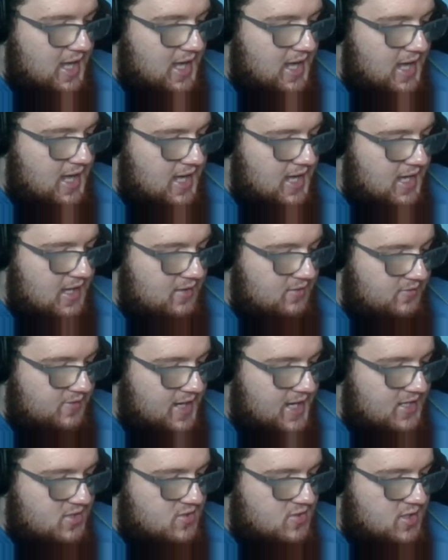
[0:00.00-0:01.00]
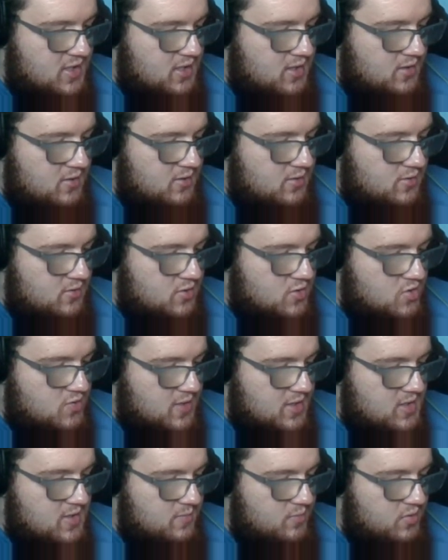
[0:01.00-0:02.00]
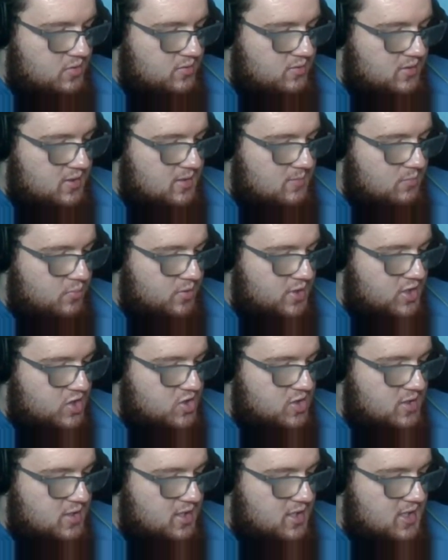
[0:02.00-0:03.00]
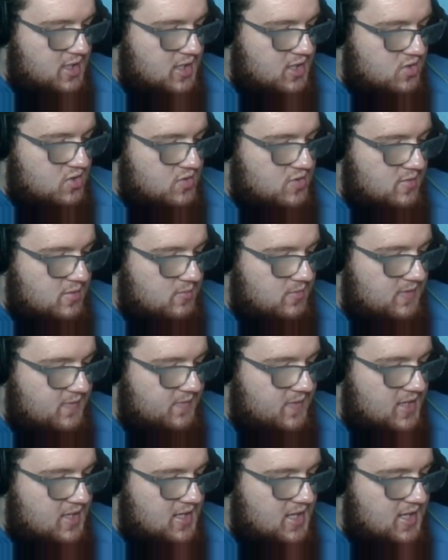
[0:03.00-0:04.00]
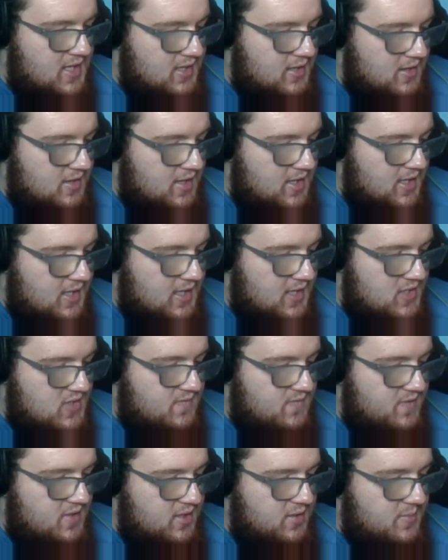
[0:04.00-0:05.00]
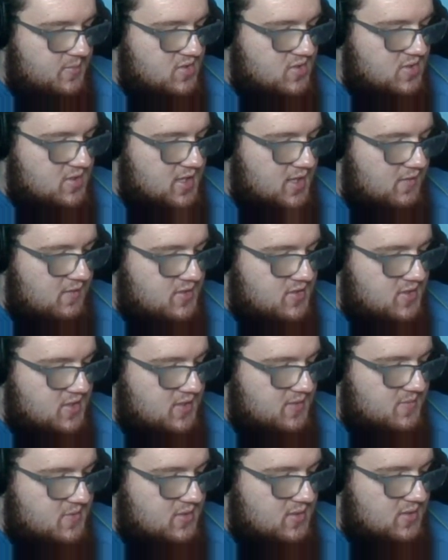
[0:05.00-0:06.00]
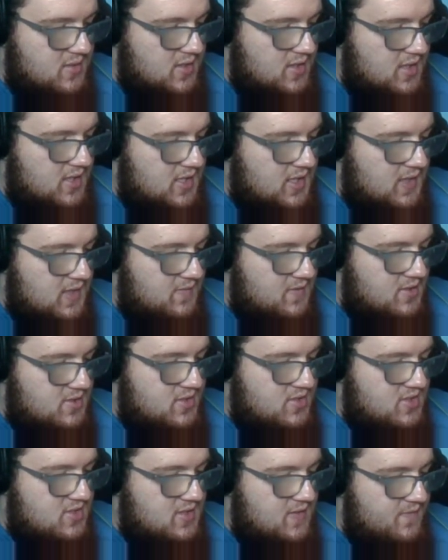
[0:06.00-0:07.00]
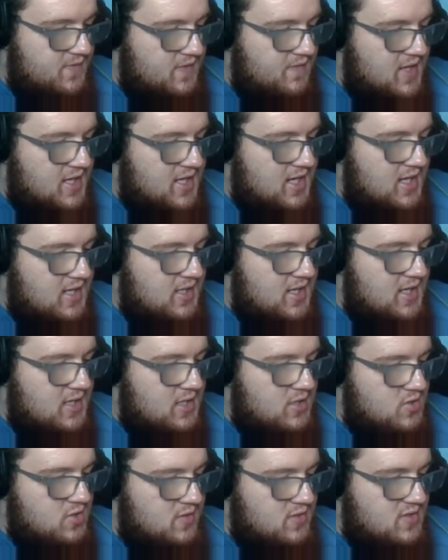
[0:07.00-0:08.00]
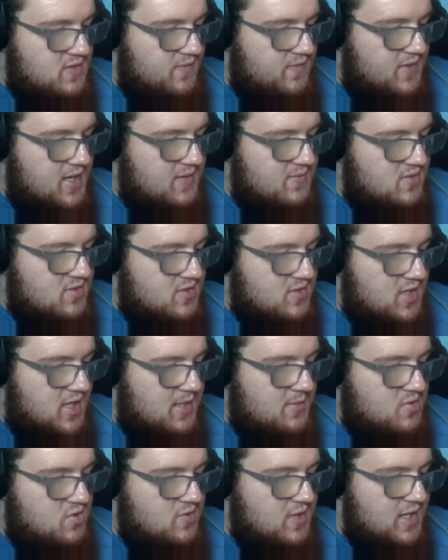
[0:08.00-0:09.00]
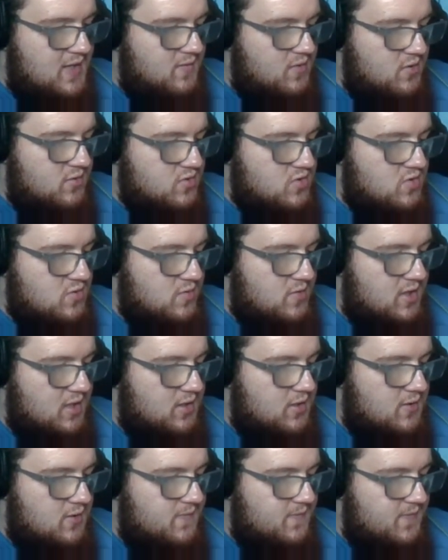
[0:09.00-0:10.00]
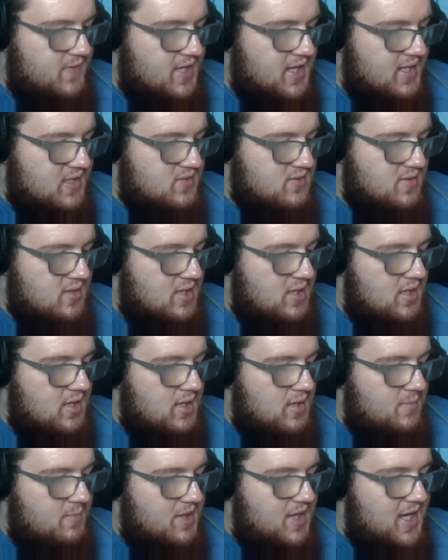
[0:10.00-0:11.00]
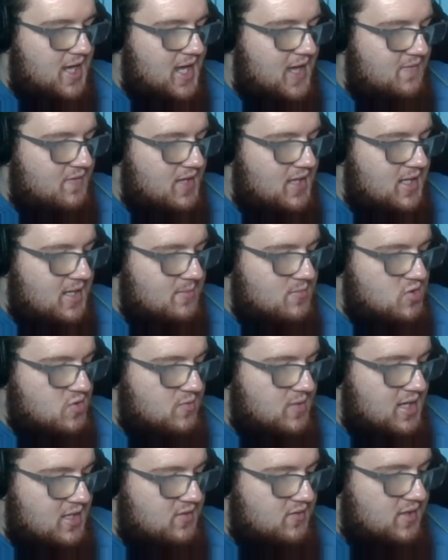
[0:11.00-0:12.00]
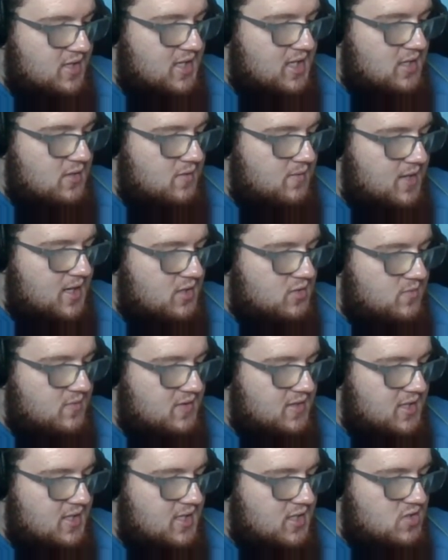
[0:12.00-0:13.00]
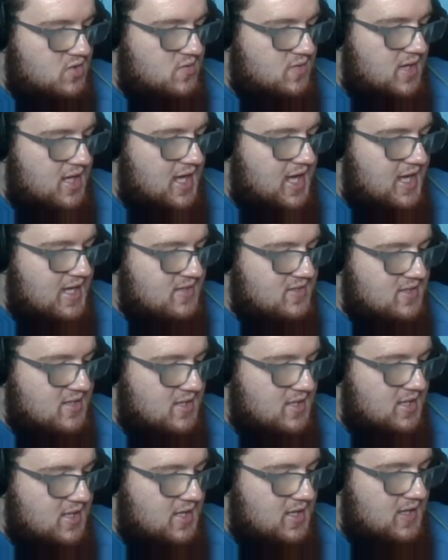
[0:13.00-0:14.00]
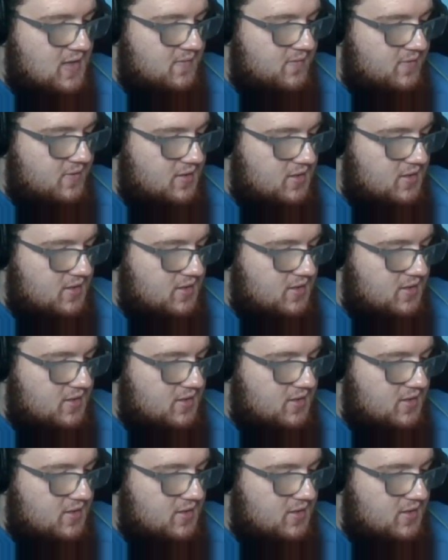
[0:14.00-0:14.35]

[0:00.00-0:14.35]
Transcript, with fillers: a lasting, trendable impression on history within his film's narratives. This is something that Indiana Jones 5's time travel story could fix by having him directly interact with the history as if